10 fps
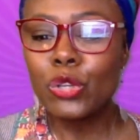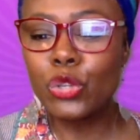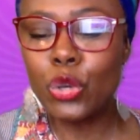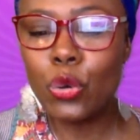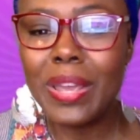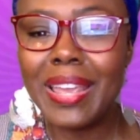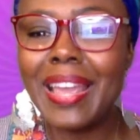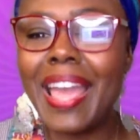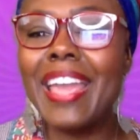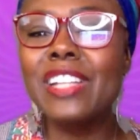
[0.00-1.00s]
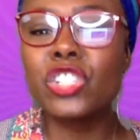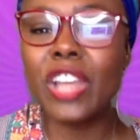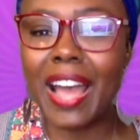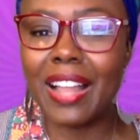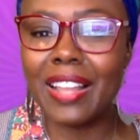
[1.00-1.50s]
doing a
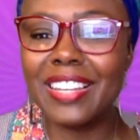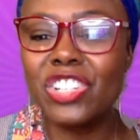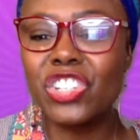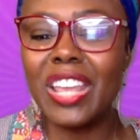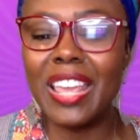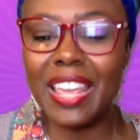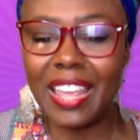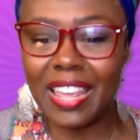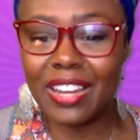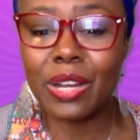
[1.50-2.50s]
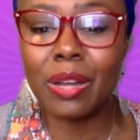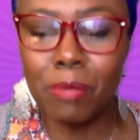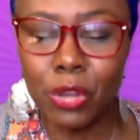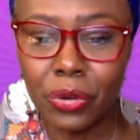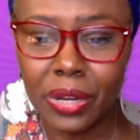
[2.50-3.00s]
challenge in
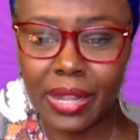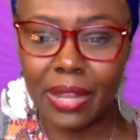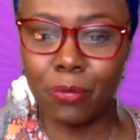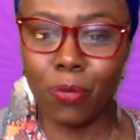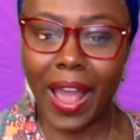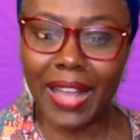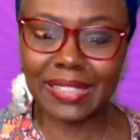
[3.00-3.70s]
community, right?